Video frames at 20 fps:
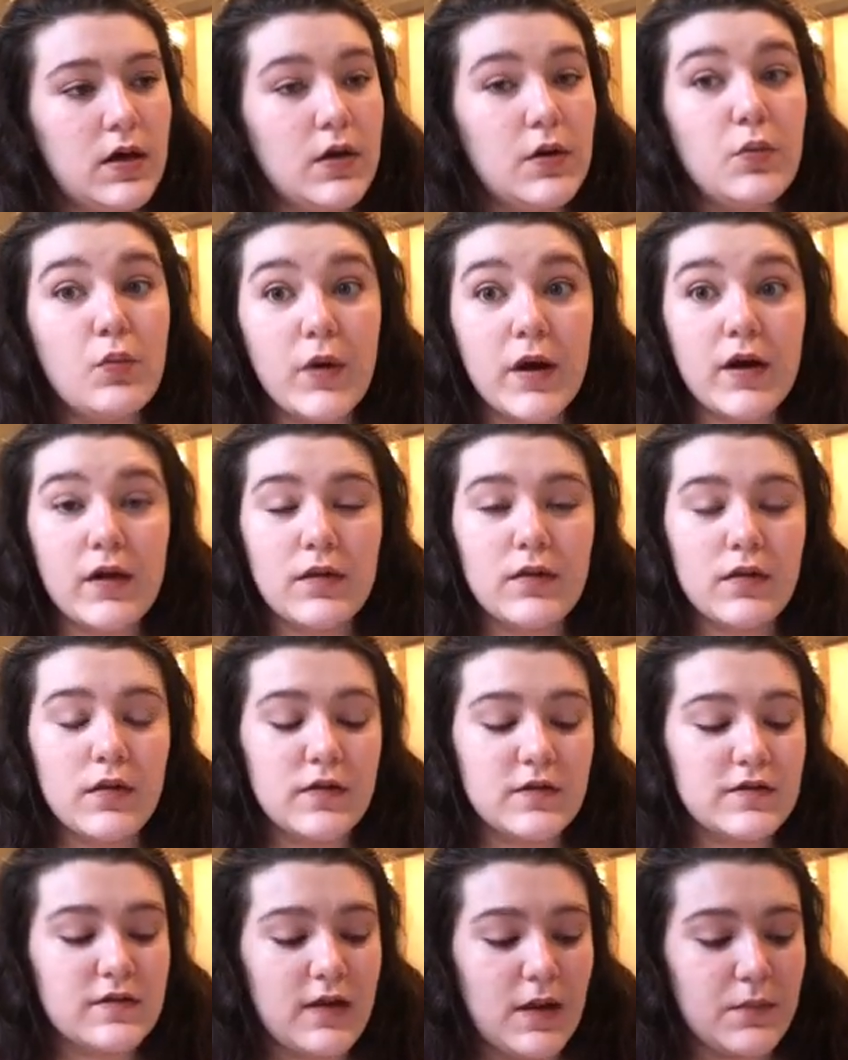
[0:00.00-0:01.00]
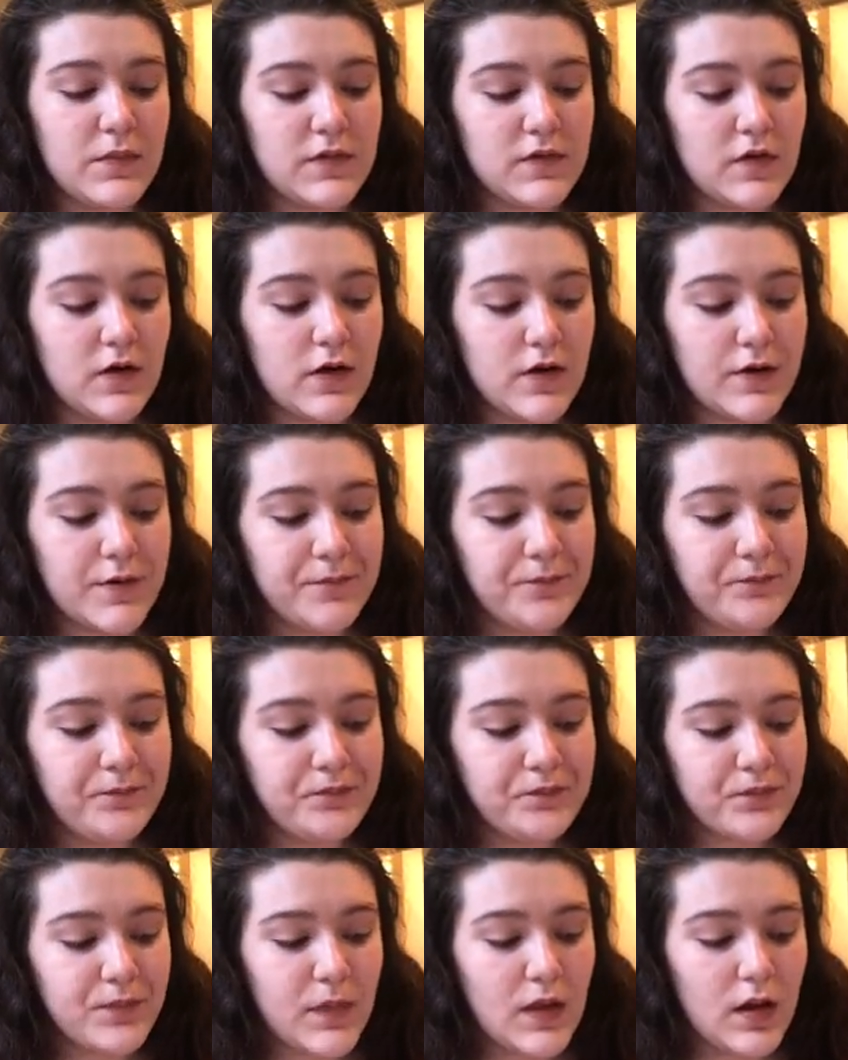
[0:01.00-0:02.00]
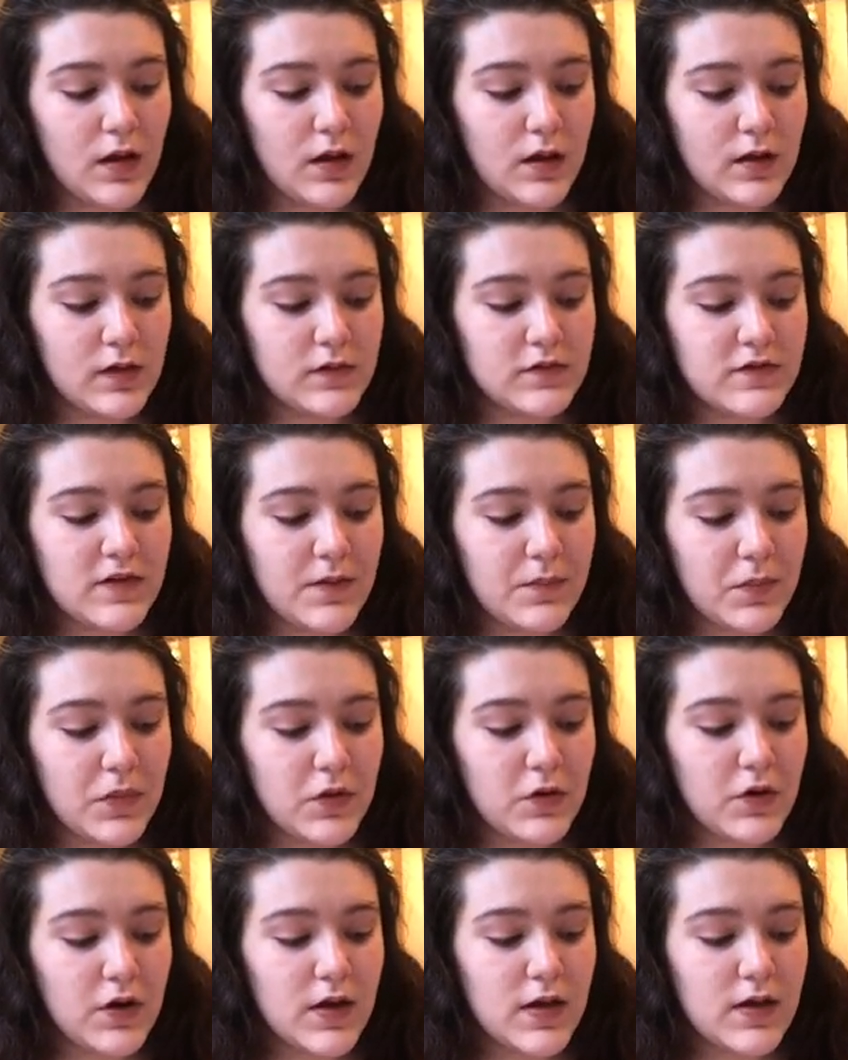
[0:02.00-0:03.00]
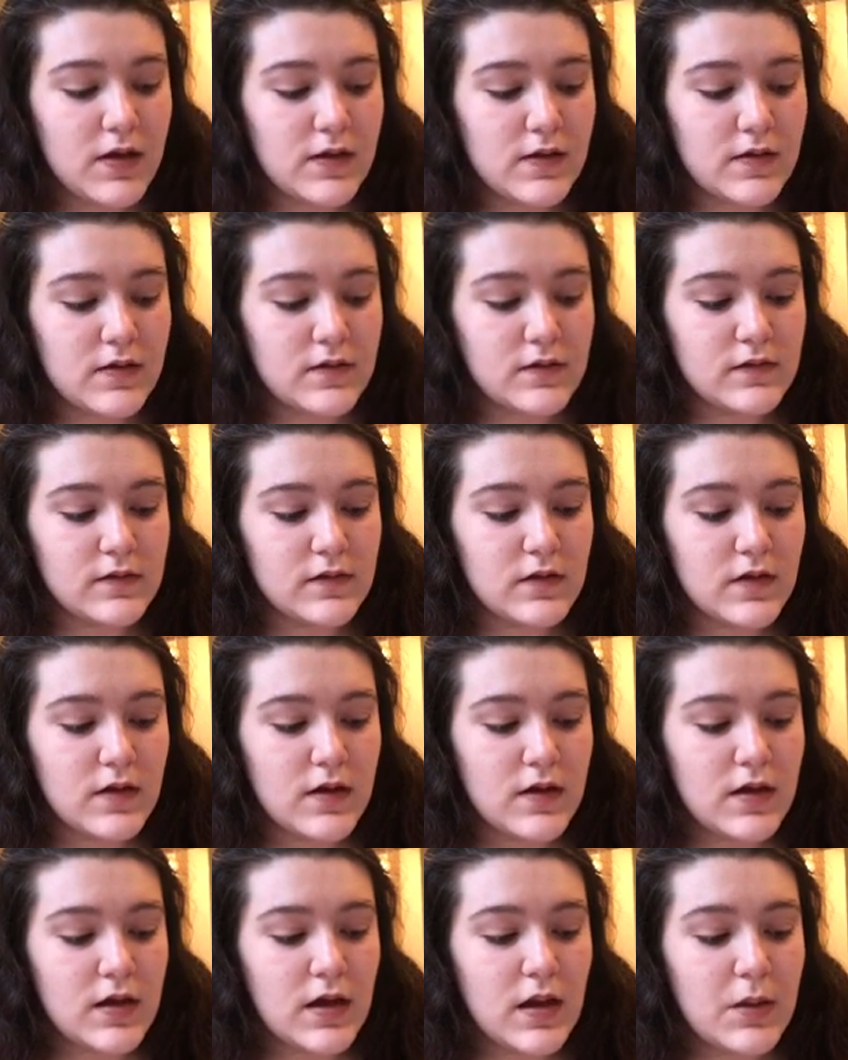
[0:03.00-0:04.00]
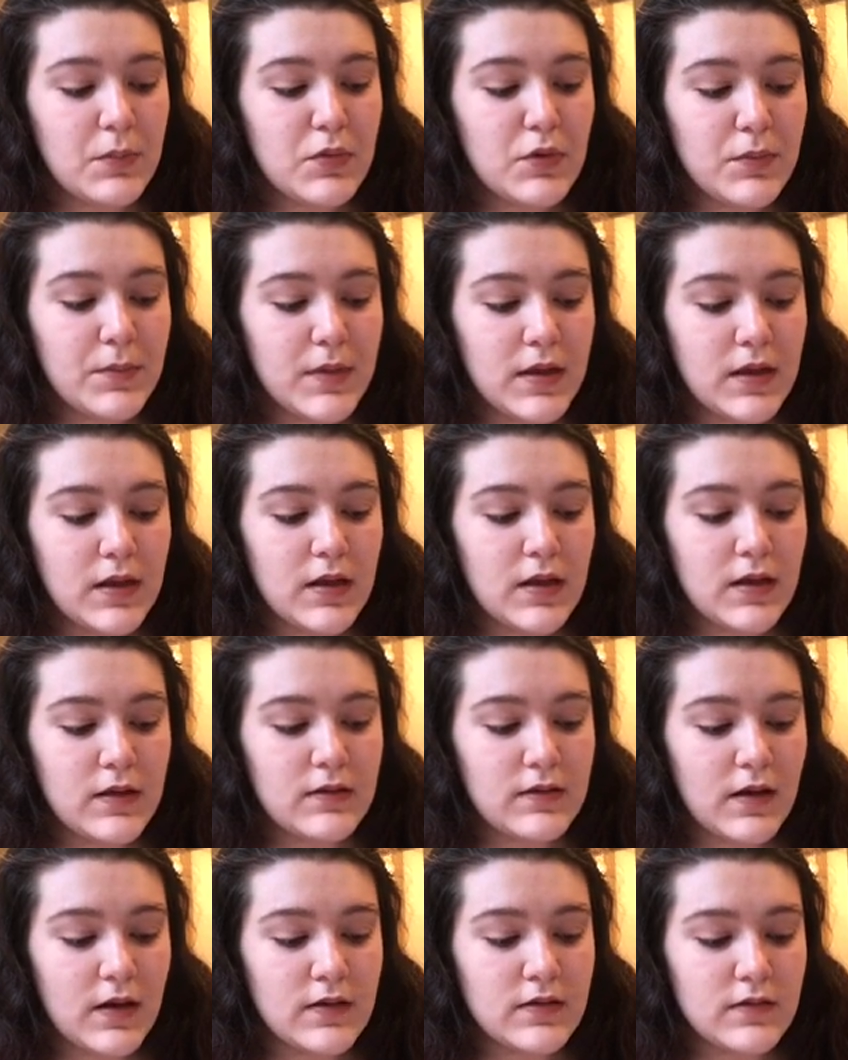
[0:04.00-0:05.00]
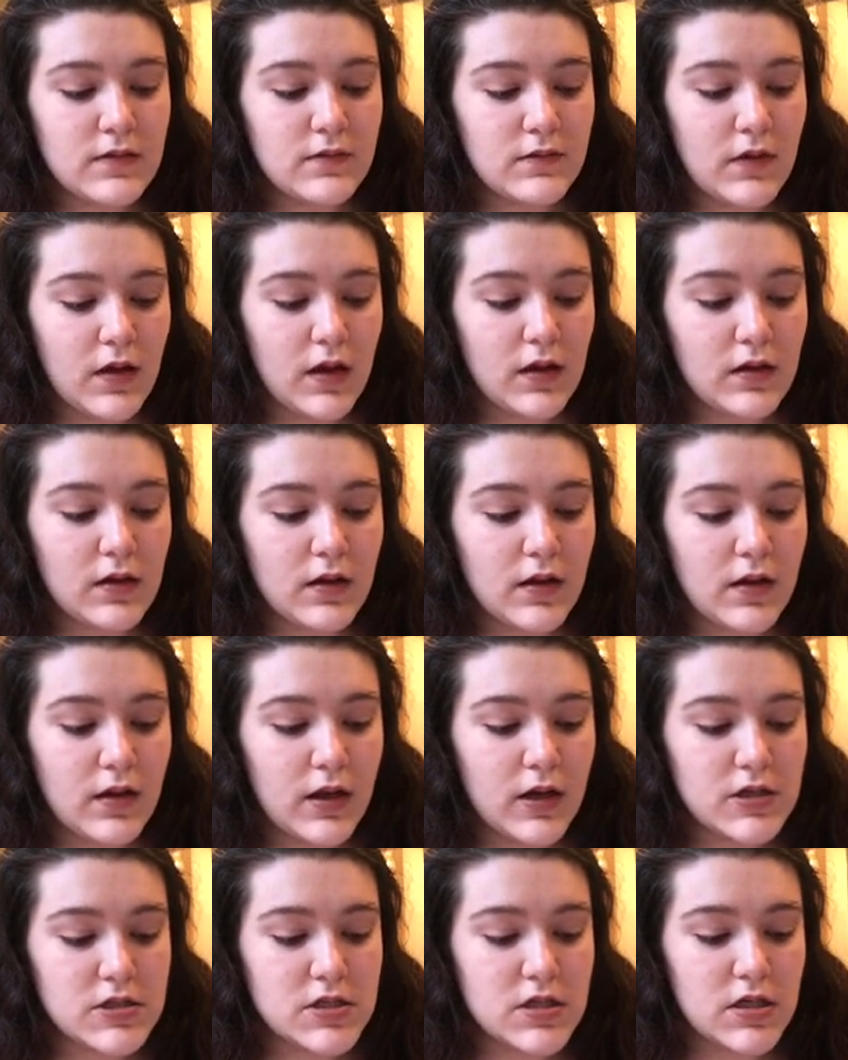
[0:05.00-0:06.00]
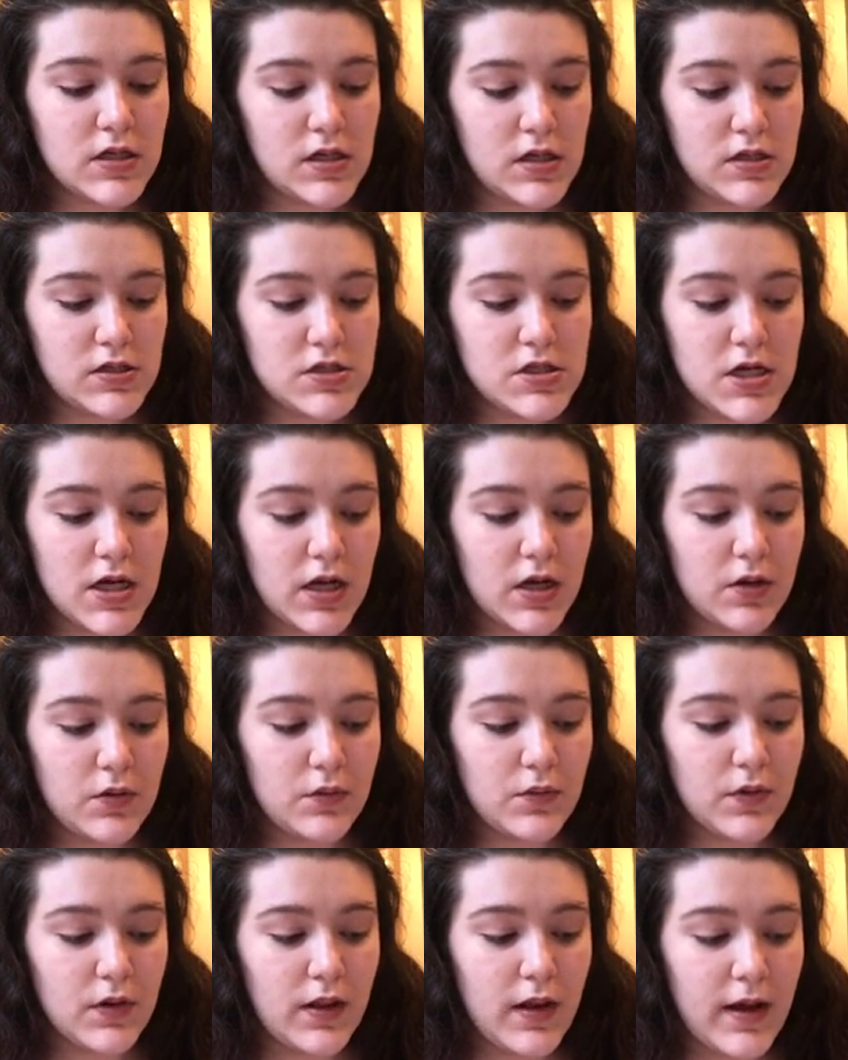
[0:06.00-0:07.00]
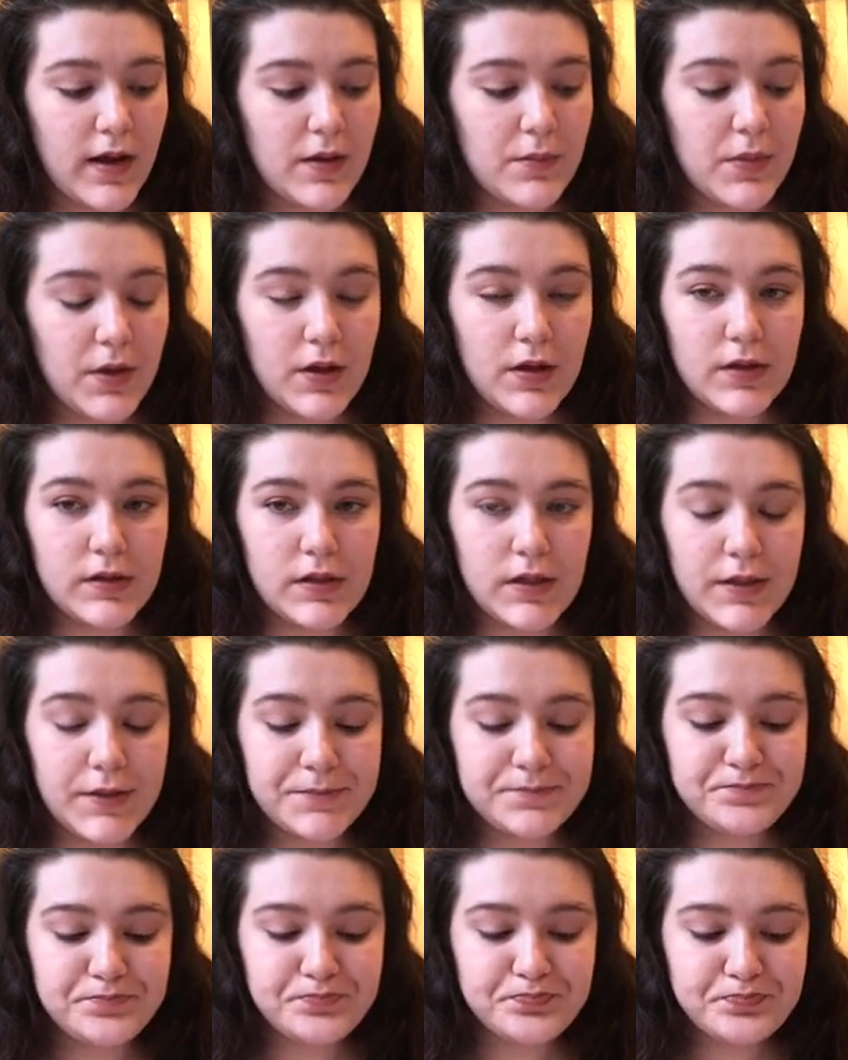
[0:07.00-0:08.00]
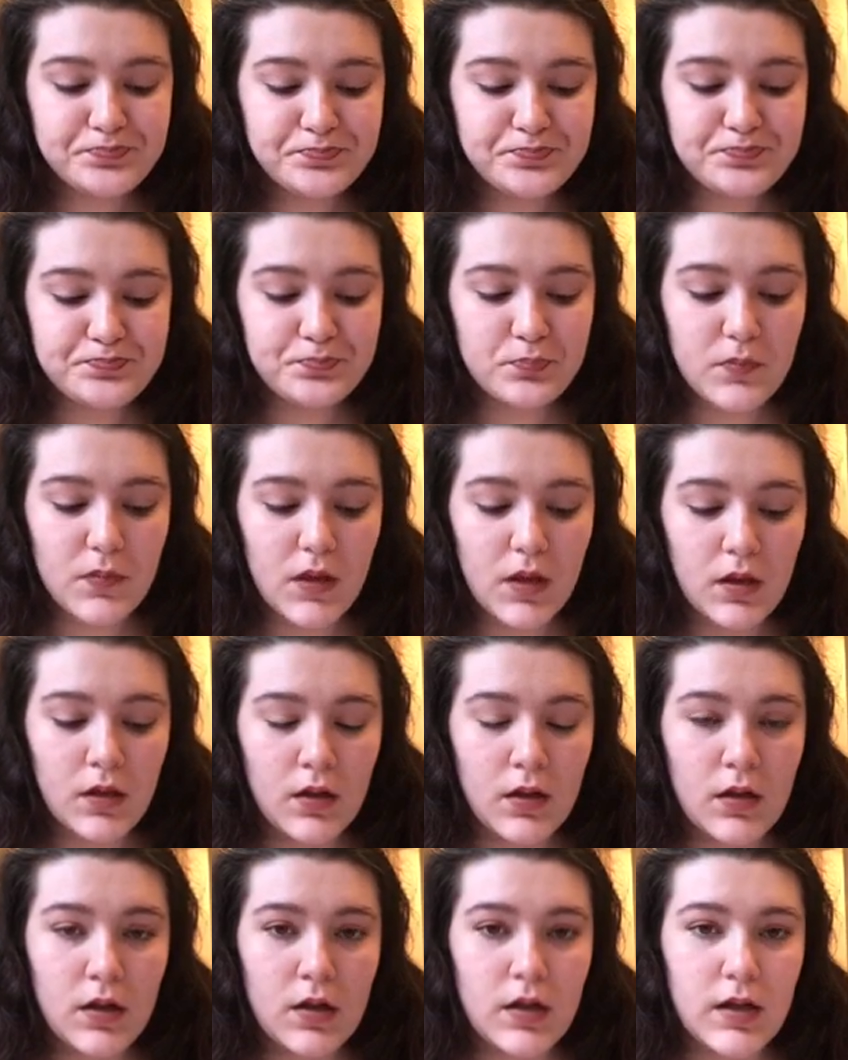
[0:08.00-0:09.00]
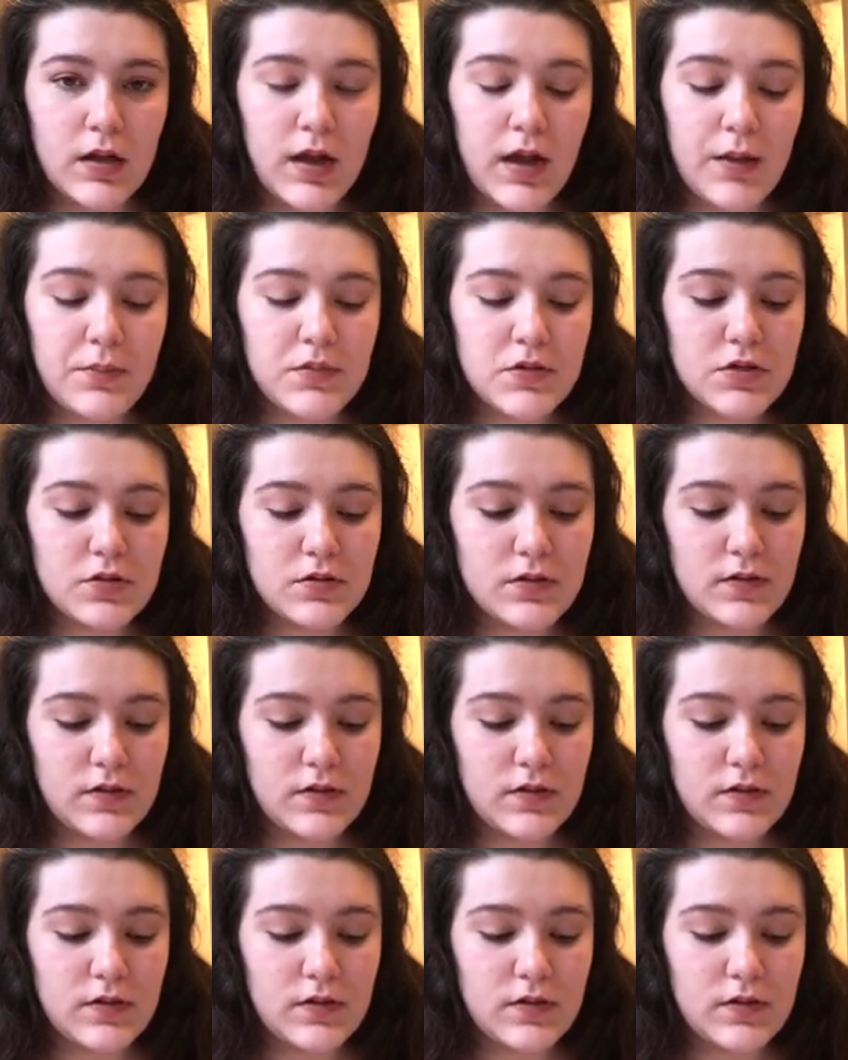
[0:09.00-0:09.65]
where the steps are. Step 3 is implement intensive data collection and check reliability. Capture